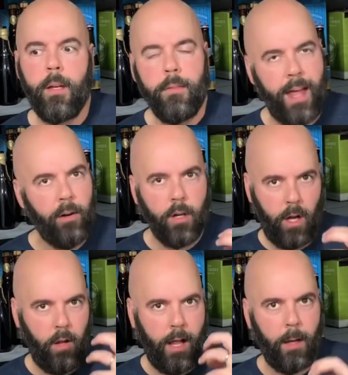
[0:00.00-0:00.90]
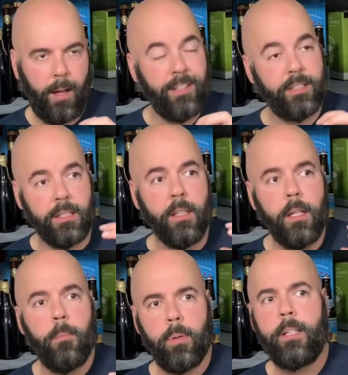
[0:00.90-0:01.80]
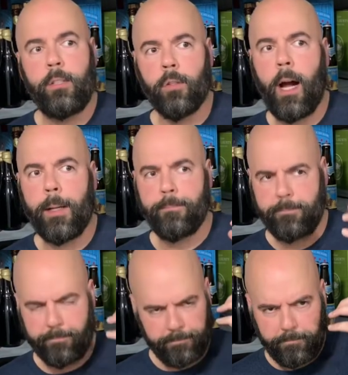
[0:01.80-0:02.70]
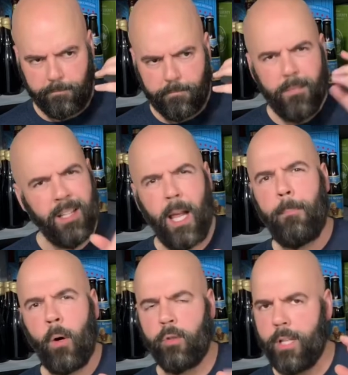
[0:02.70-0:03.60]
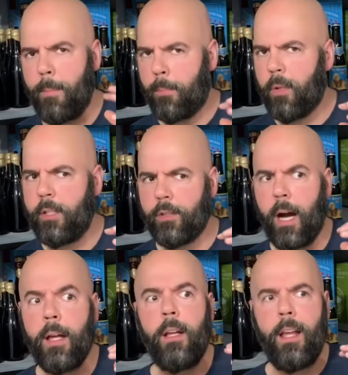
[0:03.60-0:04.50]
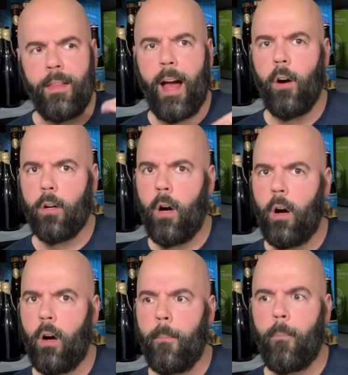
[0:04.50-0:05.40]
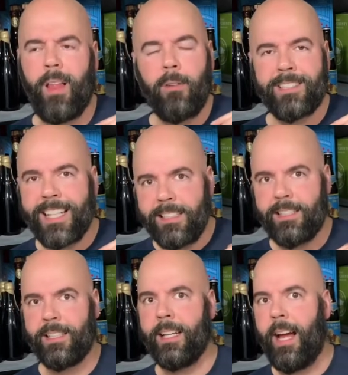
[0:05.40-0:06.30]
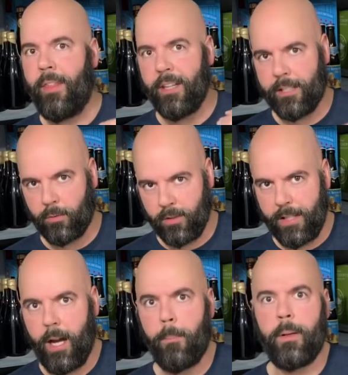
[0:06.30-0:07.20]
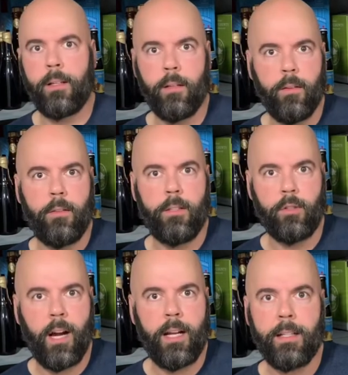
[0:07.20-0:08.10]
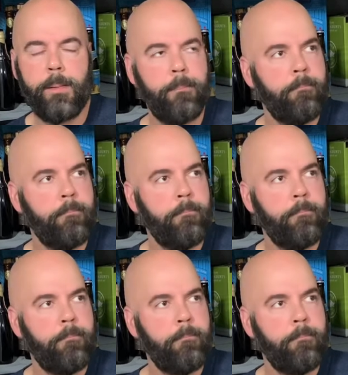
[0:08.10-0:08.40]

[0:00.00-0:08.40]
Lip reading: The alcohol, actually pretty dry. Not bone dry, but pretty dry. And that alcohol, without tasting it, I think is really helping the drying.